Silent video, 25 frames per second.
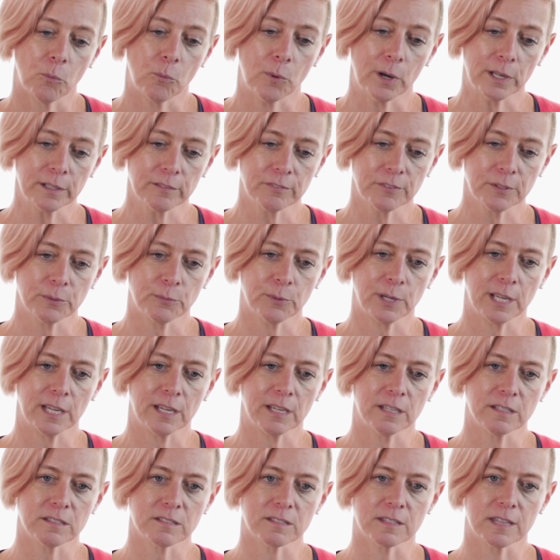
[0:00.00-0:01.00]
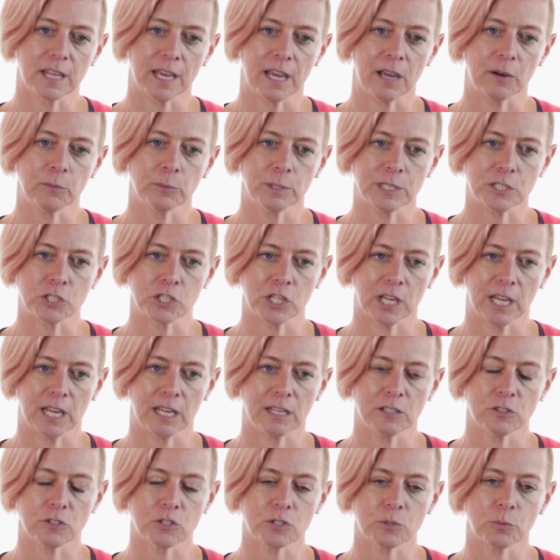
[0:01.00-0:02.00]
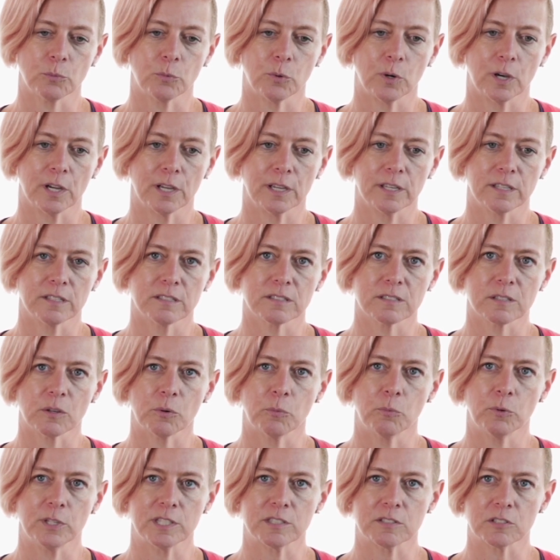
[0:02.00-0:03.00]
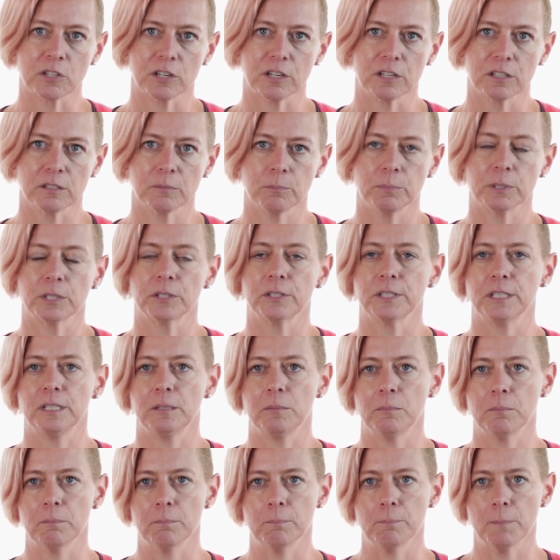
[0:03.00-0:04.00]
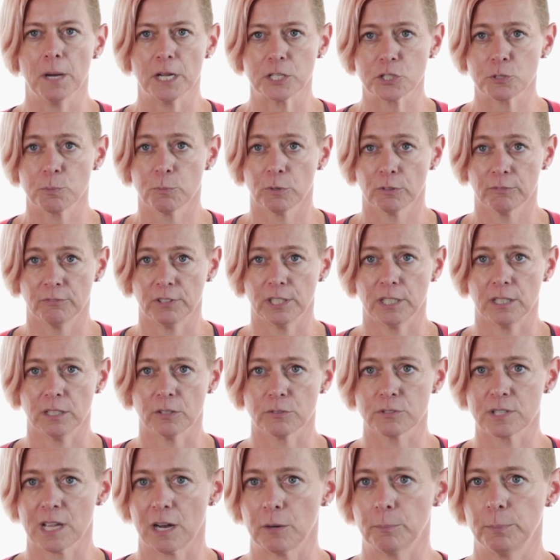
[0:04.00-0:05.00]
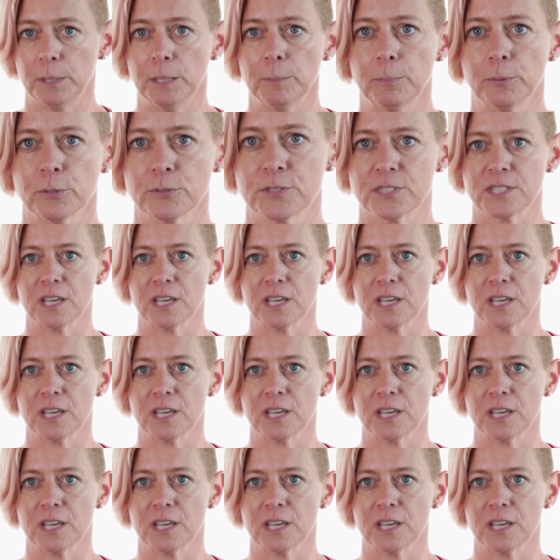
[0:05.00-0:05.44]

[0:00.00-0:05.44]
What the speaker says: One of the ways that we changed was we started building much more videos. Our people